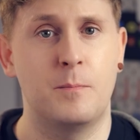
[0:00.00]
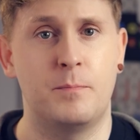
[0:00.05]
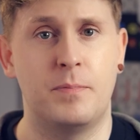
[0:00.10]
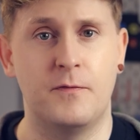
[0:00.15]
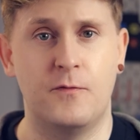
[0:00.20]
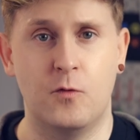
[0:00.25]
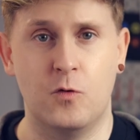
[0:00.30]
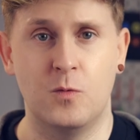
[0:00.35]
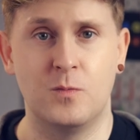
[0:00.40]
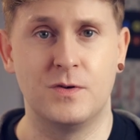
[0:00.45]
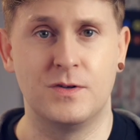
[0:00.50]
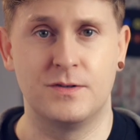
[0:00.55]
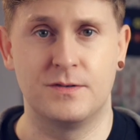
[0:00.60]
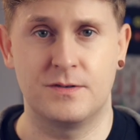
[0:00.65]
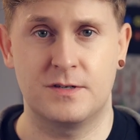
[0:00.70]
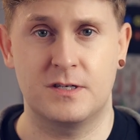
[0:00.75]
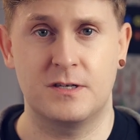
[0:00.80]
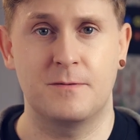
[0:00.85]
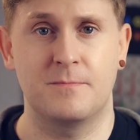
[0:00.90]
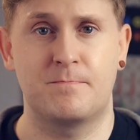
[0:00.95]

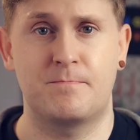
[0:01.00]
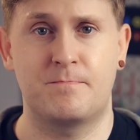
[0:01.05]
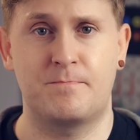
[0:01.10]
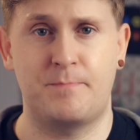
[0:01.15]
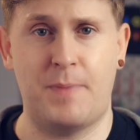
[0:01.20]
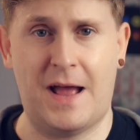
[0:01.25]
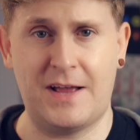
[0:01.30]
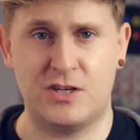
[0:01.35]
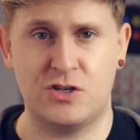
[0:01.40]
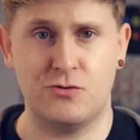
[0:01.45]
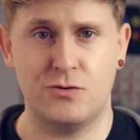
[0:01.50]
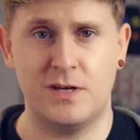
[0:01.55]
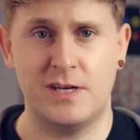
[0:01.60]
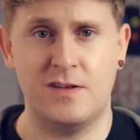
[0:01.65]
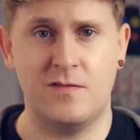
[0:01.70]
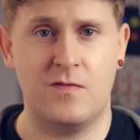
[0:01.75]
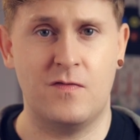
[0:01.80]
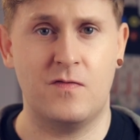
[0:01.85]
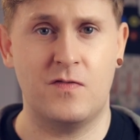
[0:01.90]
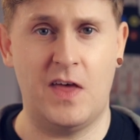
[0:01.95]
performance,
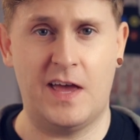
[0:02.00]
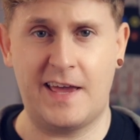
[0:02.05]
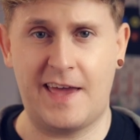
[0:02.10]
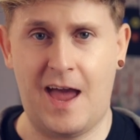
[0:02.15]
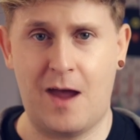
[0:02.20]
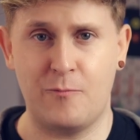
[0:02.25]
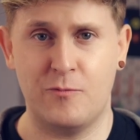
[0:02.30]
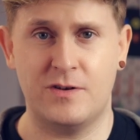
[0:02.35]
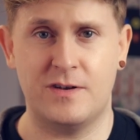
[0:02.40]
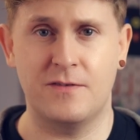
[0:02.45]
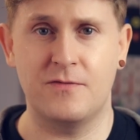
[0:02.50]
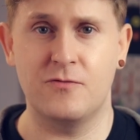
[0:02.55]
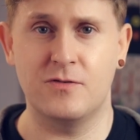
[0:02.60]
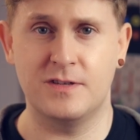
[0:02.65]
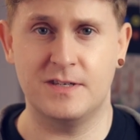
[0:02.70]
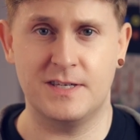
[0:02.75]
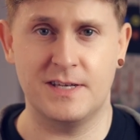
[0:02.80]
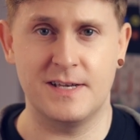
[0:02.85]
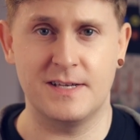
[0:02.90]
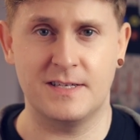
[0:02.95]
battery, their camera
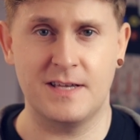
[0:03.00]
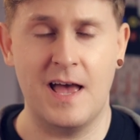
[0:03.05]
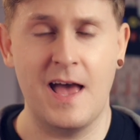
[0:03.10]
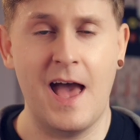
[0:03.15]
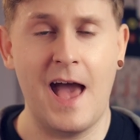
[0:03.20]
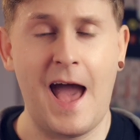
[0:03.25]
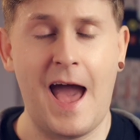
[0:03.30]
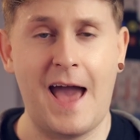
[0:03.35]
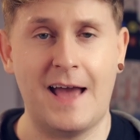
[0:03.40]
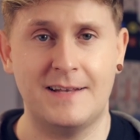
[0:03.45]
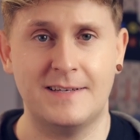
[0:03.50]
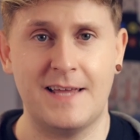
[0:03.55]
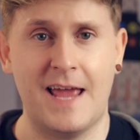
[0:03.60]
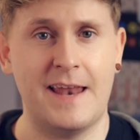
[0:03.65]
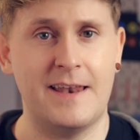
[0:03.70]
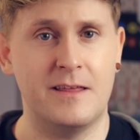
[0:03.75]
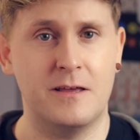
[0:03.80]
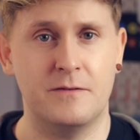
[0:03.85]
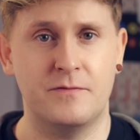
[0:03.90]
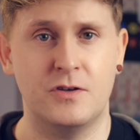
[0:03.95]
differences, and
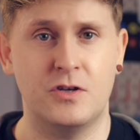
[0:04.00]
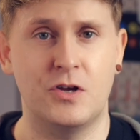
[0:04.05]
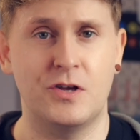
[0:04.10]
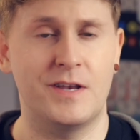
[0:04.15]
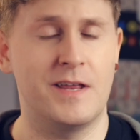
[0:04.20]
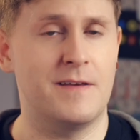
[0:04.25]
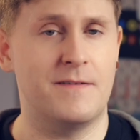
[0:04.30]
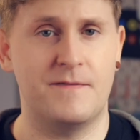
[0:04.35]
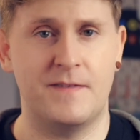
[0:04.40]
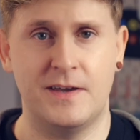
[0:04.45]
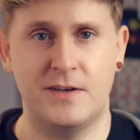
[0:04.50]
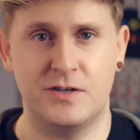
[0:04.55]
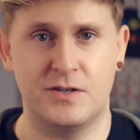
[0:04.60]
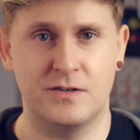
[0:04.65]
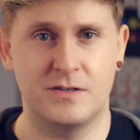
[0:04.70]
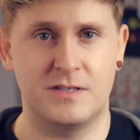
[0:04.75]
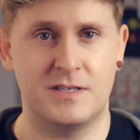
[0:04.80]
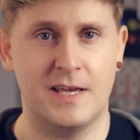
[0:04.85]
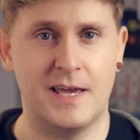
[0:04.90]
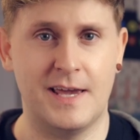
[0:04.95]
any other unique
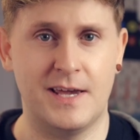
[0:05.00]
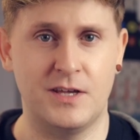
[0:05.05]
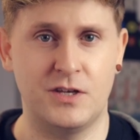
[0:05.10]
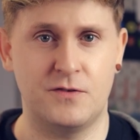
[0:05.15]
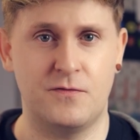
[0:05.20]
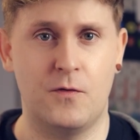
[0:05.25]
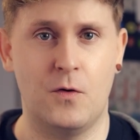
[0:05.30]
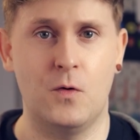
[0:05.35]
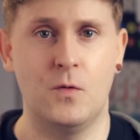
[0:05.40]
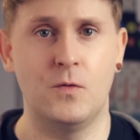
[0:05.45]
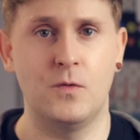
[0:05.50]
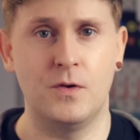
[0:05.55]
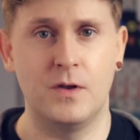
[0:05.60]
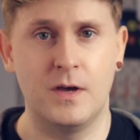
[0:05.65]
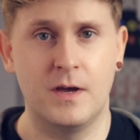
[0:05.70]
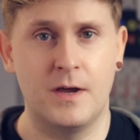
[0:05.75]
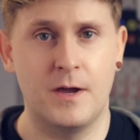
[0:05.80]
features to each phone.